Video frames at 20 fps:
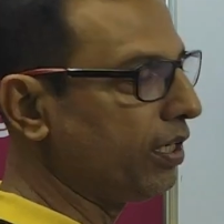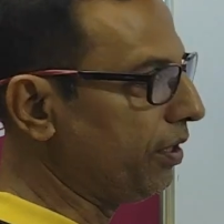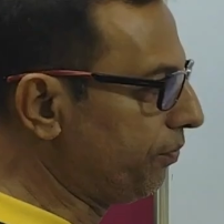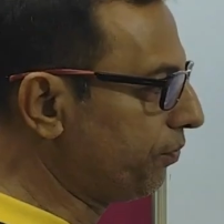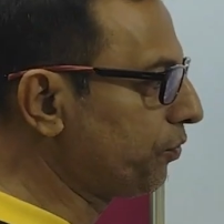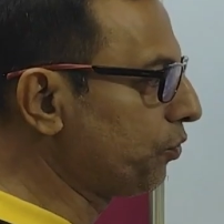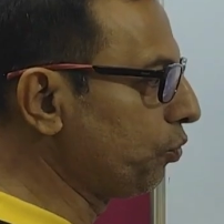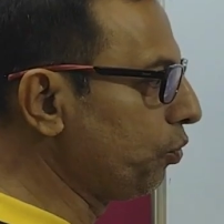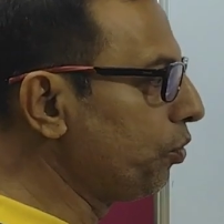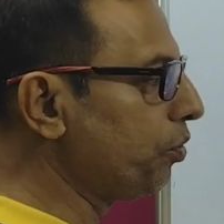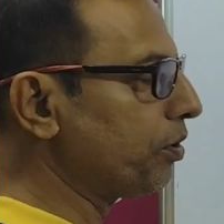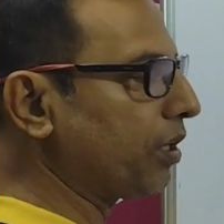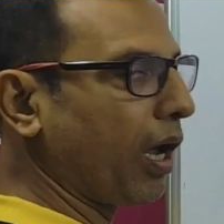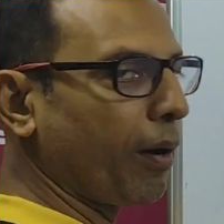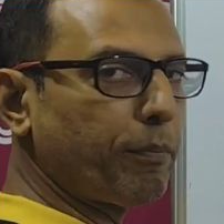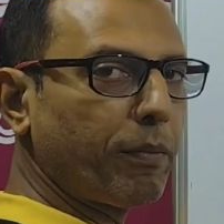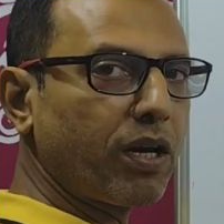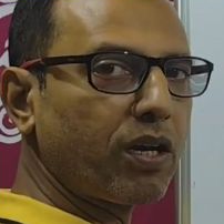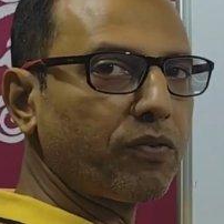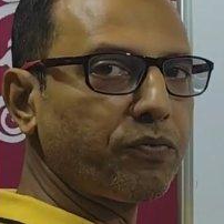If two
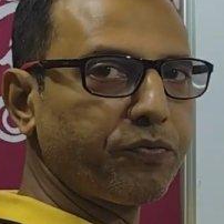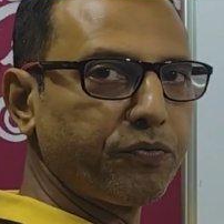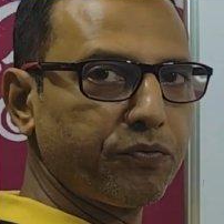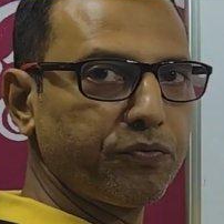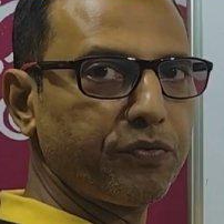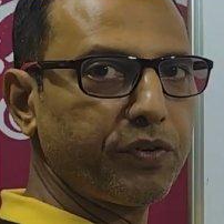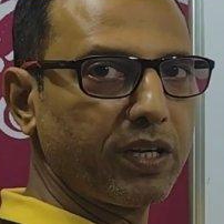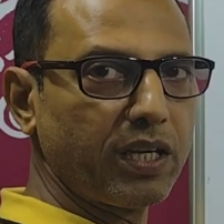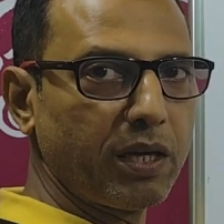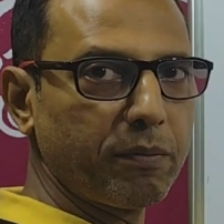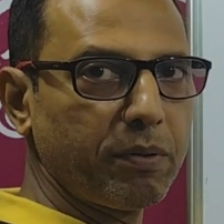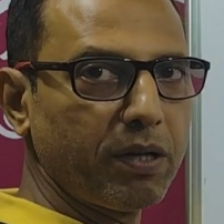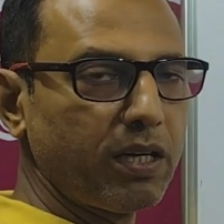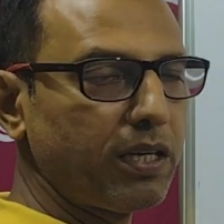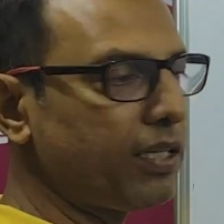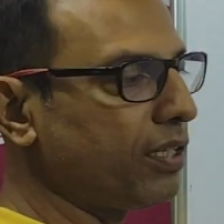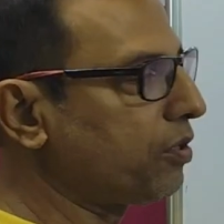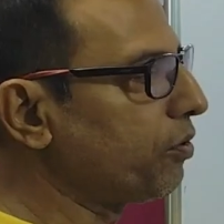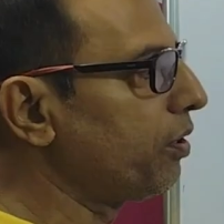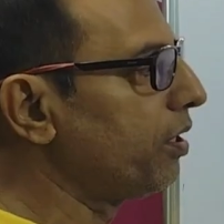number of
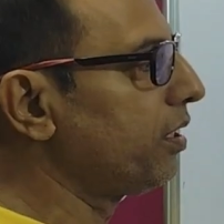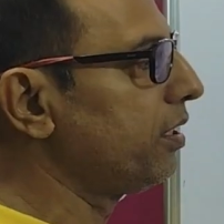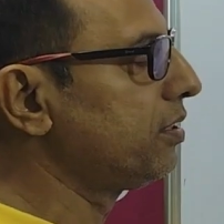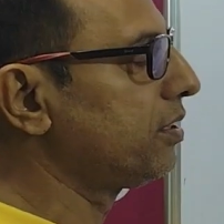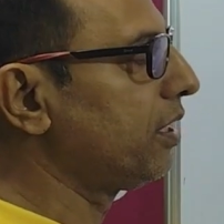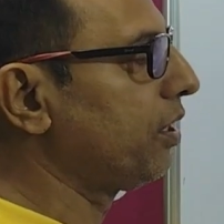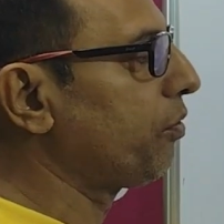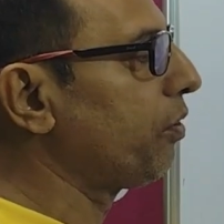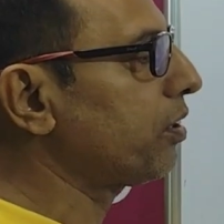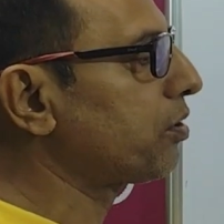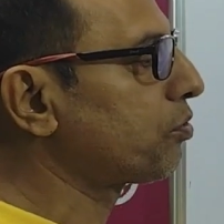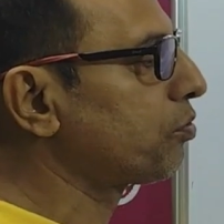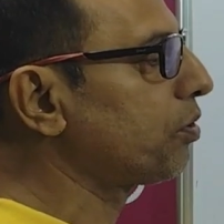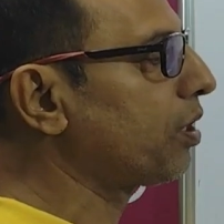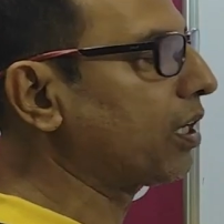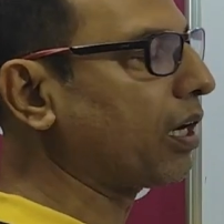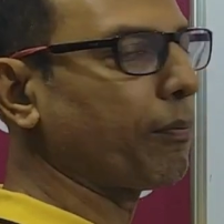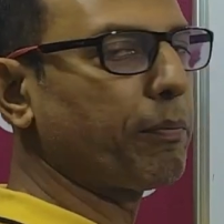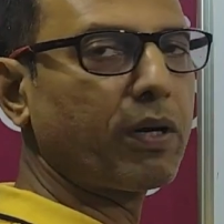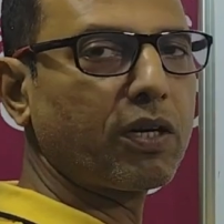variable is equals
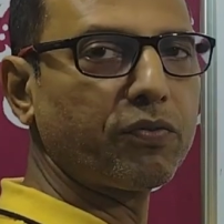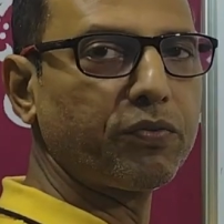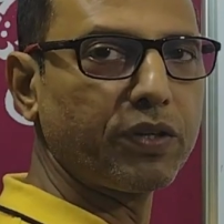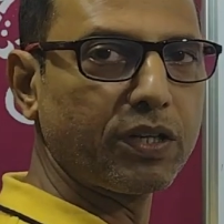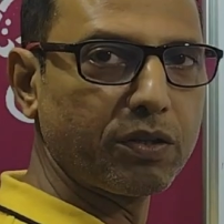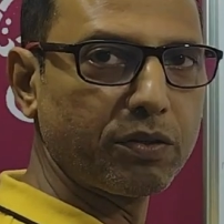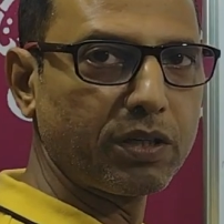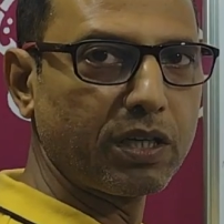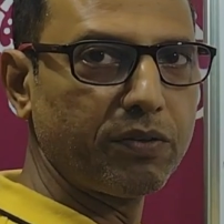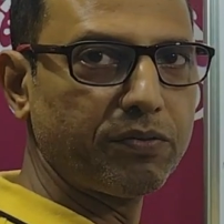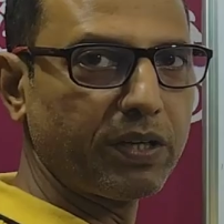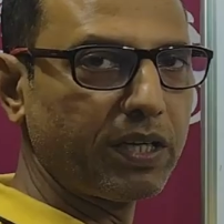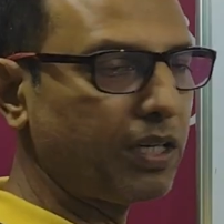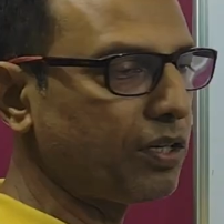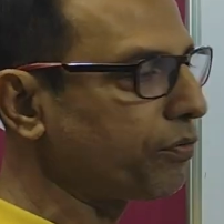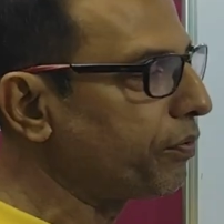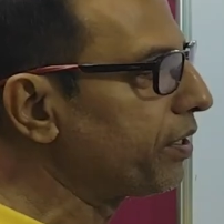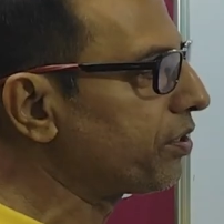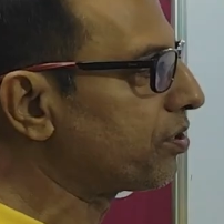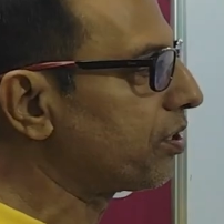to the number of given
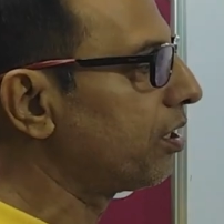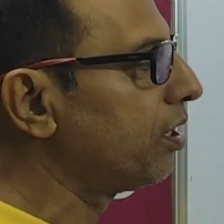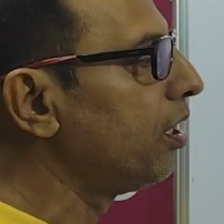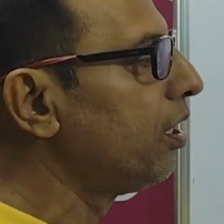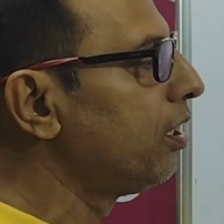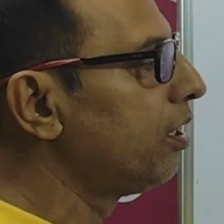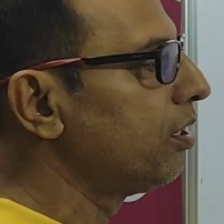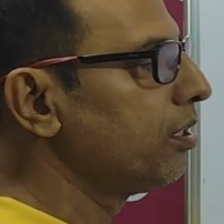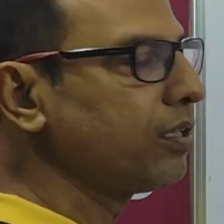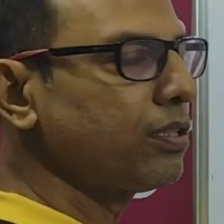equation,